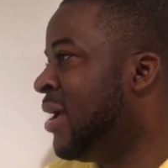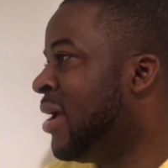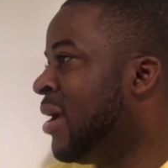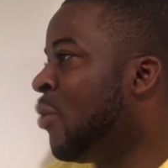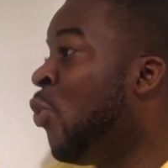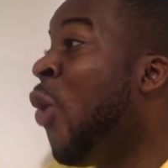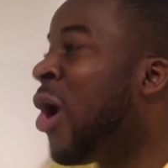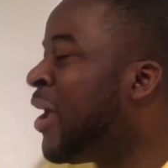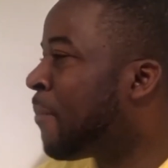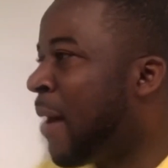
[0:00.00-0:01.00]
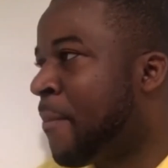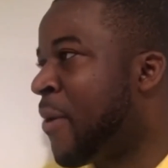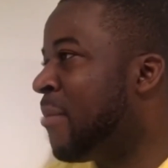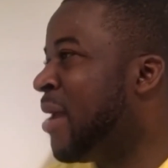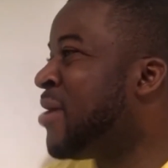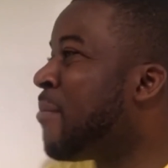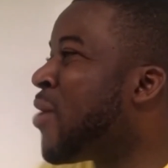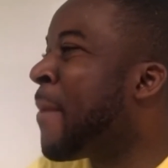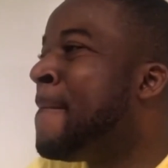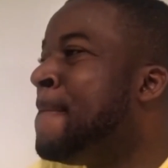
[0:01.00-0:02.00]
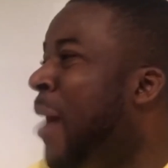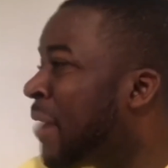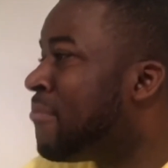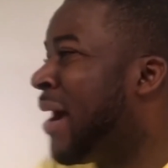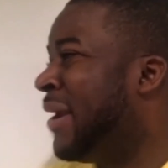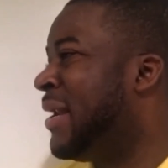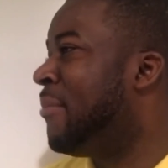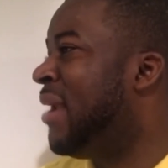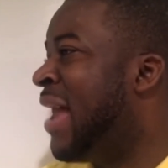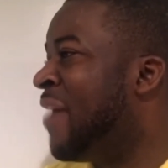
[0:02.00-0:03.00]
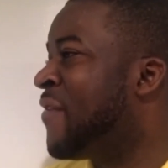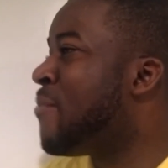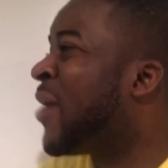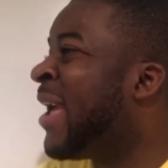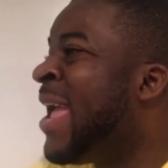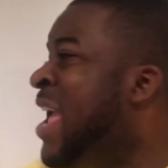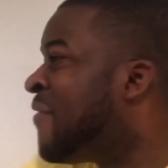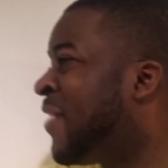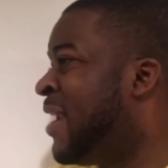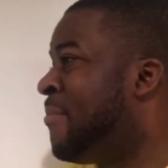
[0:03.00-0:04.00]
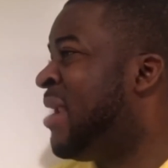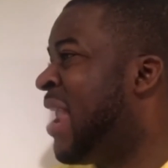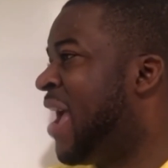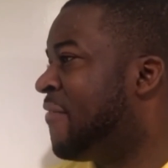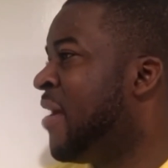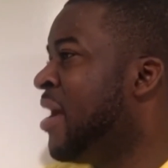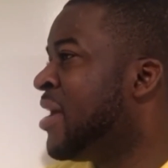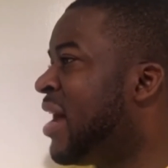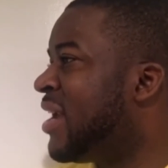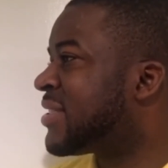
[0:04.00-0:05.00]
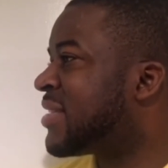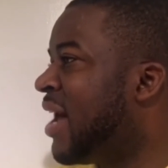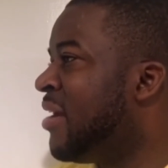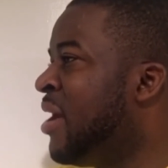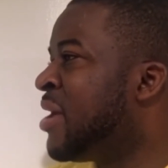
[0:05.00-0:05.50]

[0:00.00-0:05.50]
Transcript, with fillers: Whole heap of problem. You bring bad mind in my life. You bring evil in my life. You understand?